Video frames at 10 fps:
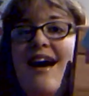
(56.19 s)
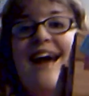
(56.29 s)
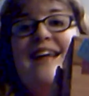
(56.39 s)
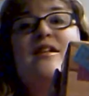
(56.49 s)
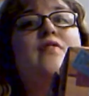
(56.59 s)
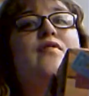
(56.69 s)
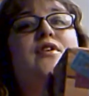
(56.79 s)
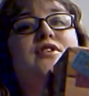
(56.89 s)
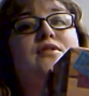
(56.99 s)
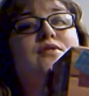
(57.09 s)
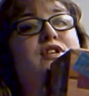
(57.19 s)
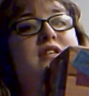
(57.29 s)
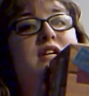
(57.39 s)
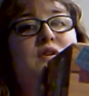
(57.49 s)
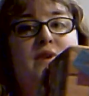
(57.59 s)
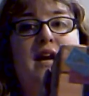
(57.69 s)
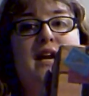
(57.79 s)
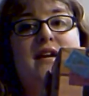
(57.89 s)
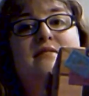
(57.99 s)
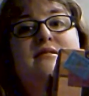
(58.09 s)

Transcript: I love her too. She's underrated.